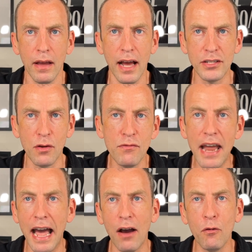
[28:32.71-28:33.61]
And so
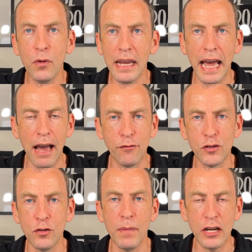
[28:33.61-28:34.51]
now we have
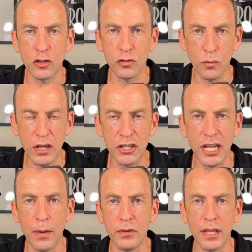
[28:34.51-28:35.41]
to make sure that we
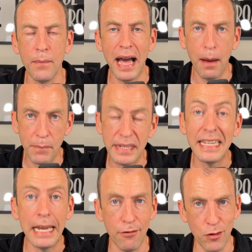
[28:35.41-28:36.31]
share with them our
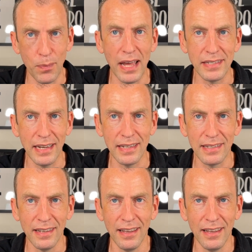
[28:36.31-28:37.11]
material blessings.